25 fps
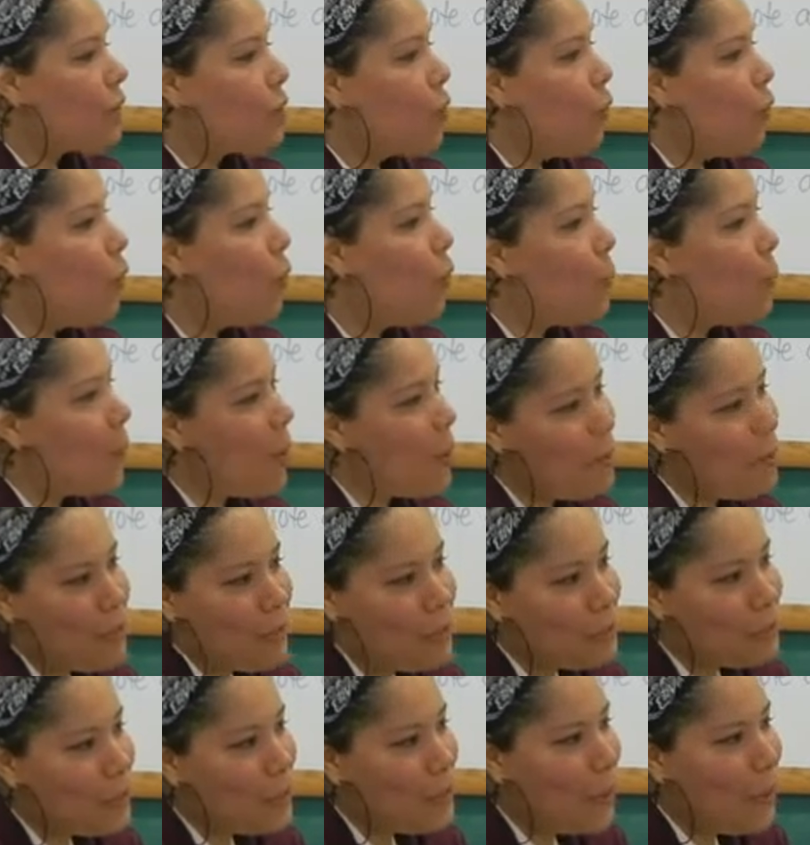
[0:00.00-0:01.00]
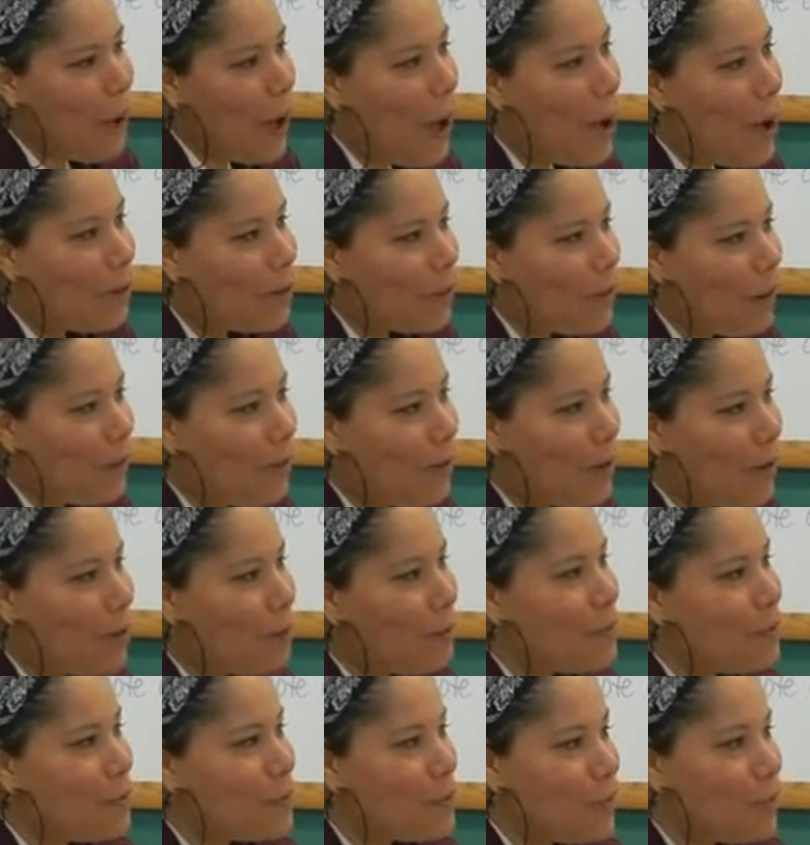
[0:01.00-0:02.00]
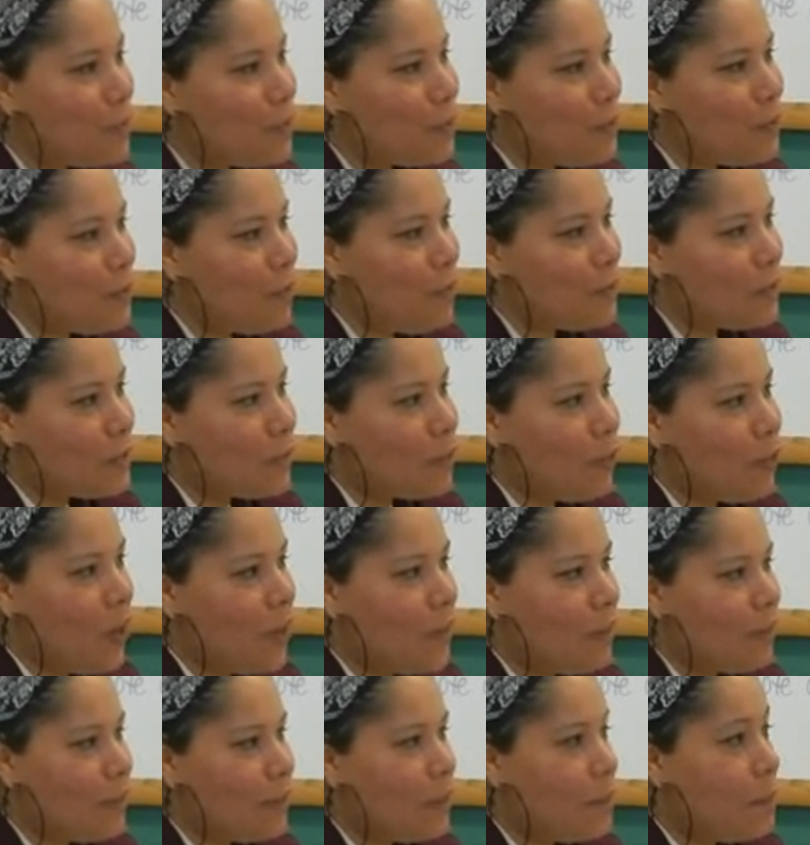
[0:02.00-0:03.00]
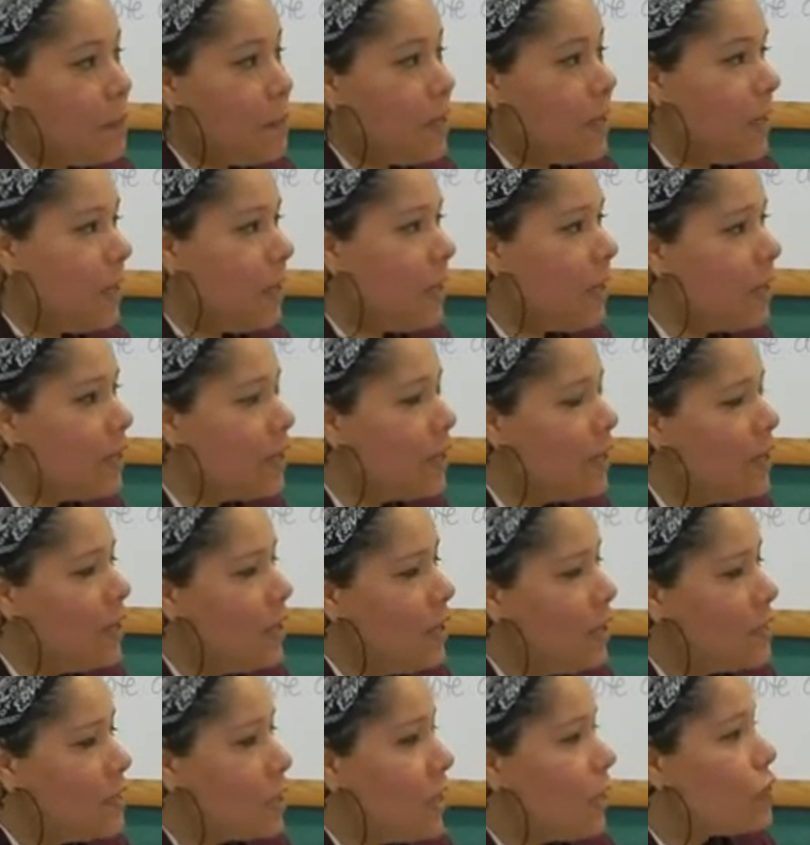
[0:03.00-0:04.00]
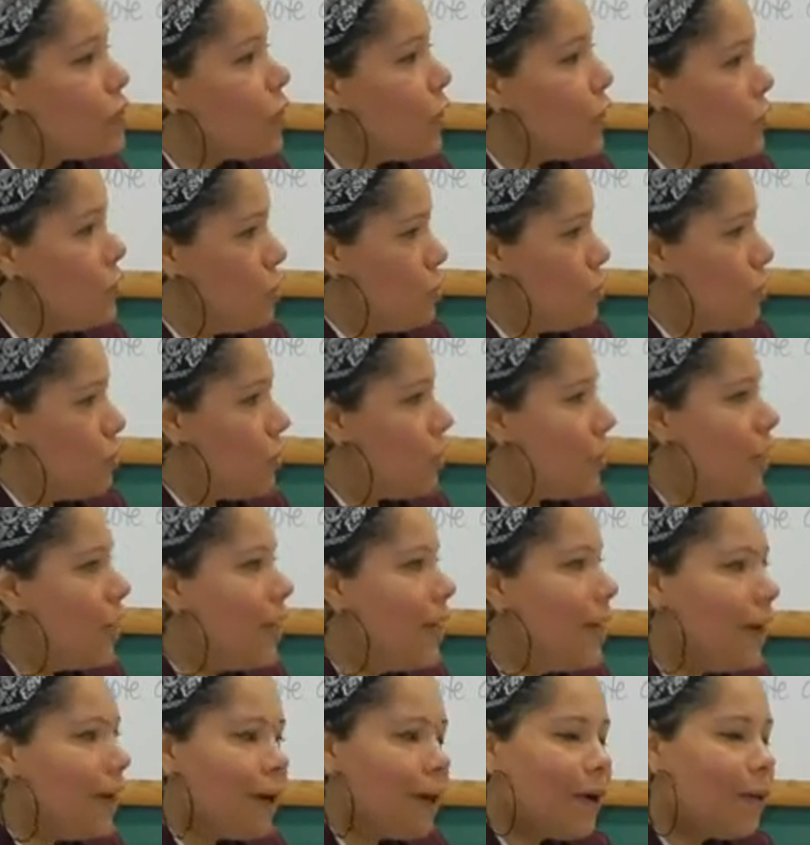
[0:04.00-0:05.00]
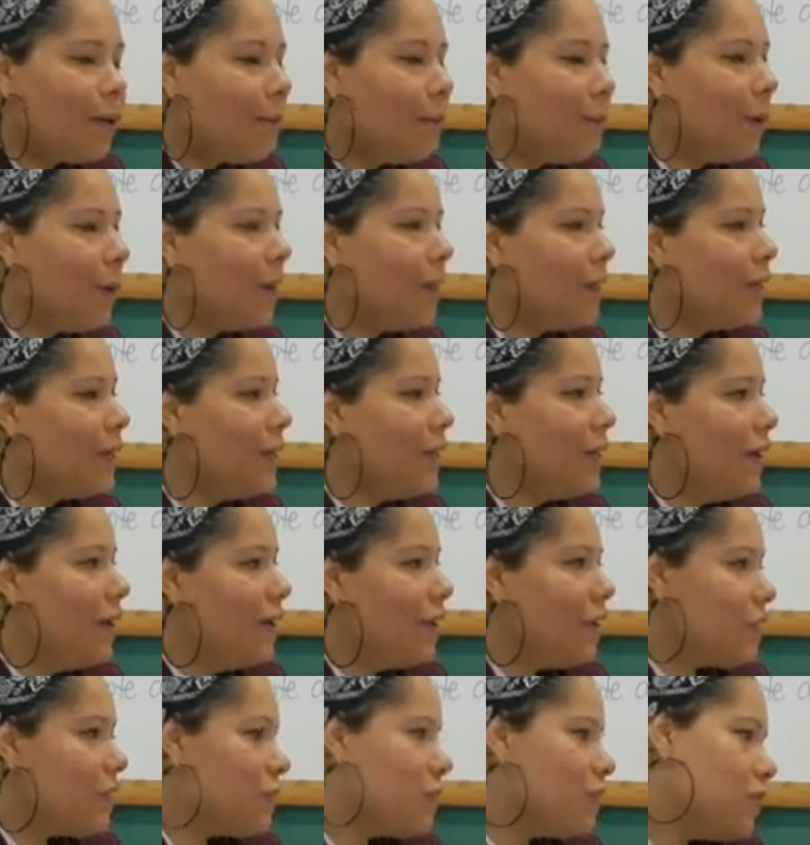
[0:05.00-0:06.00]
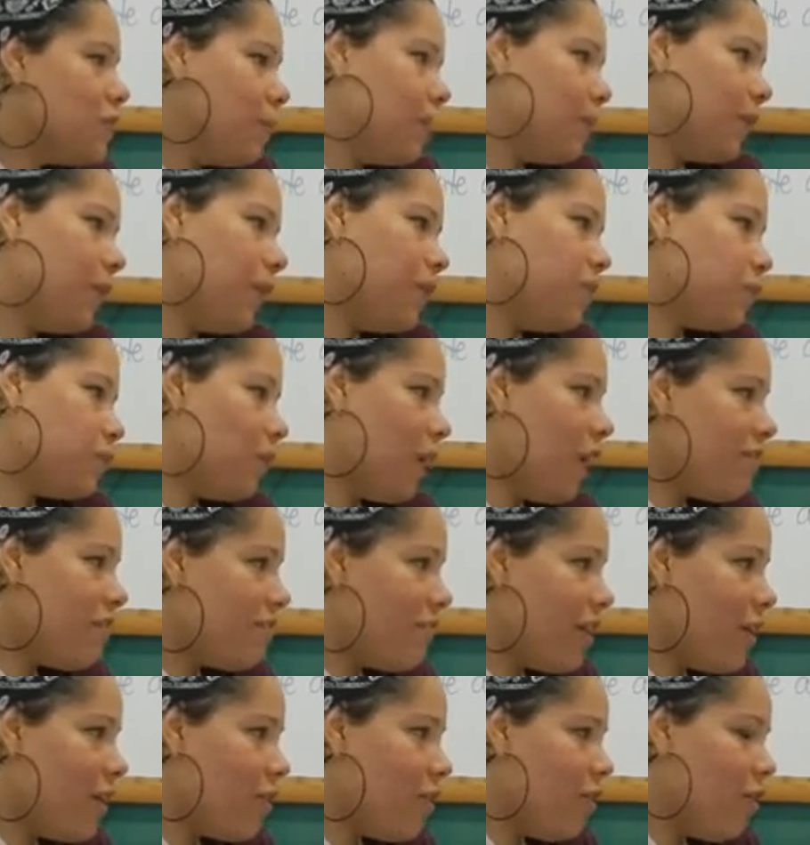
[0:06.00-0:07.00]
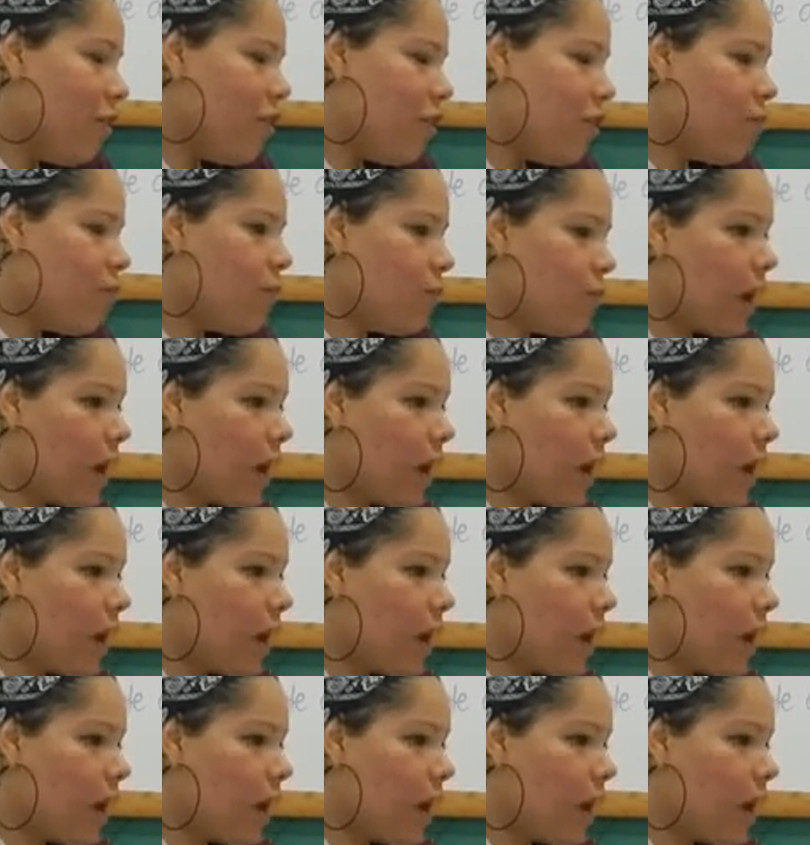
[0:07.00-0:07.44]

as a whole maybe doesn't know how great Rainier Beach is because of the way that the media tells our story here, but this is the place where I found home.